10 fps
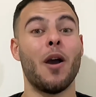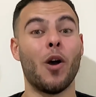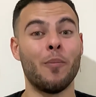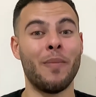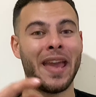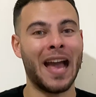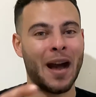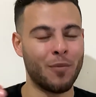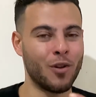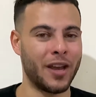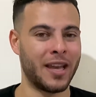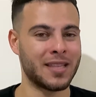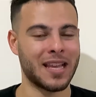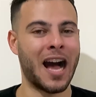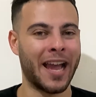Me llamo
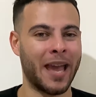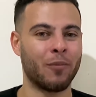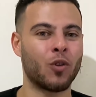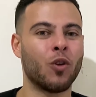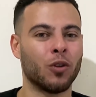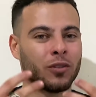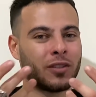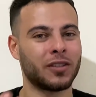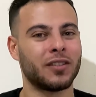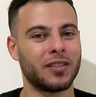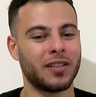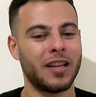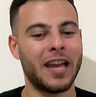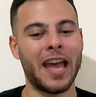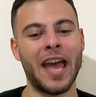is I am called.
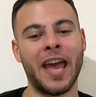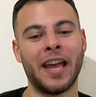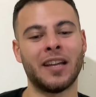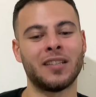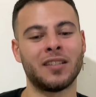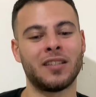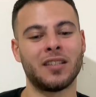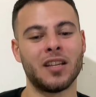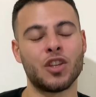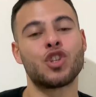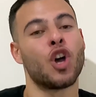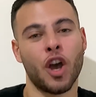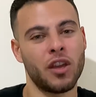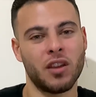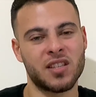And
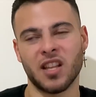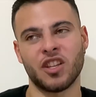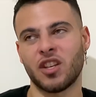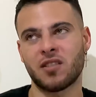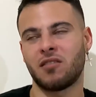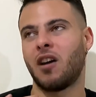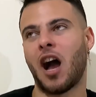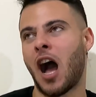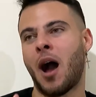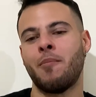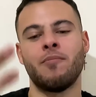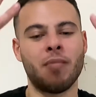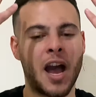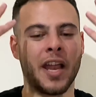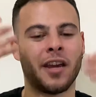soy, it's like just I'm
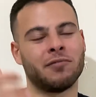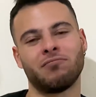Ana.